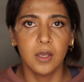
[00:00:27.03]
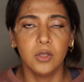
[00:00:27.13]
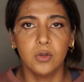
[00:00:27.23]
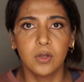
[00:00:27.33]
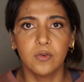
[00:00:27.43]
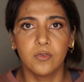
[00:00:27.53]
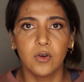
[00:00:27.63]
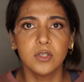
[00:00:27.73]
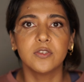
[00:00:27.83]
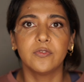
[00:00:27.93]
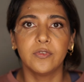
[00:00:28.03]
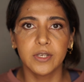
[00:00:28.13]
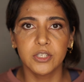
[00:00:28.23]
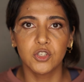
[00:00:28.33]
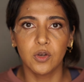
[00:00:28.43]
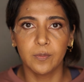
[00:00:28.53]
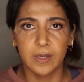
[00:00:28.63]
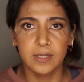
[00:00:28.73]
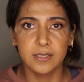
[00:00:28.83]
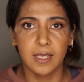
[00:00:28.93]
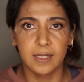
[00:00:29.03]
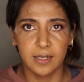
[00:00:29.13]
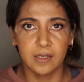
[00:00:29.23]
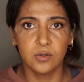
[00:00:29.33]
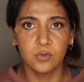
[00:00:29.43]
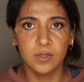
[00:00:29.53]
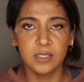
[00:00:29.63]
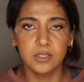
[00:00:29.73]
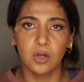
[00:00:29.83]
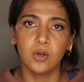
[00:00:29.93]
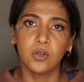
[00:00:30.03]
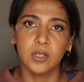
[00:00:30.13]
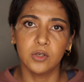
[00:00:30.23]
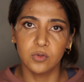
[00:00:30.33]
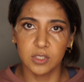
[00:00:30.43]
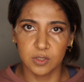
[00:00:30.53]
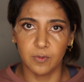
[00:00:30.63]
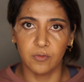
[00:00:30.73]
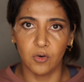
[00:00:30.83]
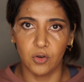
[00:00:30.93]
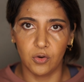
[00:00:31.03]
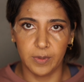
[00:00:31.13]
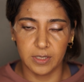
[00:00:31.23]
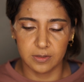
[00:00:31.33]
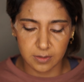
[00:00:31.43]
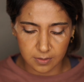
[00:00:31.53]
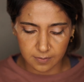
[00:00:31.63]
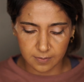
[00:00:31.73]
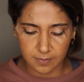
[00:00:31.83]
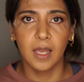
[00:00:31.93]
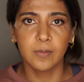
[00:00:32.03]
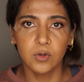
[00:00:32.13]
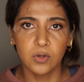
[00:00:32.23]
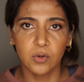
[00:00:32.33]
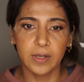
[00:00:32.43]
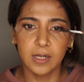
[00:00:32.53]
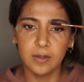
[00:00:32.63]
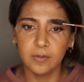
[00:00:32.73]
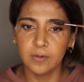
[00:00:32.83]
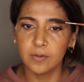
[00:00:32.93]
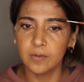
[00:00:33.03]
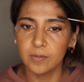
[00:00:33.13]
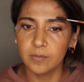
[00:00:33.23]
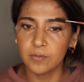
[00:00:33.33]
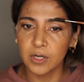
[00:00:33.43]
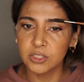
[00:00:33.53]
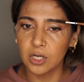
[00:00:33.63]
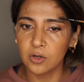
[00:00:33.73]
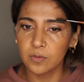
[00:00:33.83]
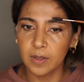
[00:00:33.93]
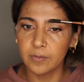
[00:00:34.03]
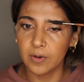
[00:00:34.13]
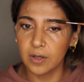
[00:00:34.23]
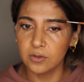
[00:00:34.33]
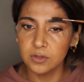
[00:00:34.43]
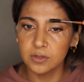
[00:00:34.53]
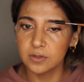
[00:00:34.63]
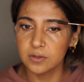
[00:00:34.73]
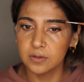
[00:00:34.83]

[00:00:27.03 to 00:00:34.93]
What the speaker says: You can of course finish your base and then do this, or you can do this before your base. I'm going to quickly brush out my brows.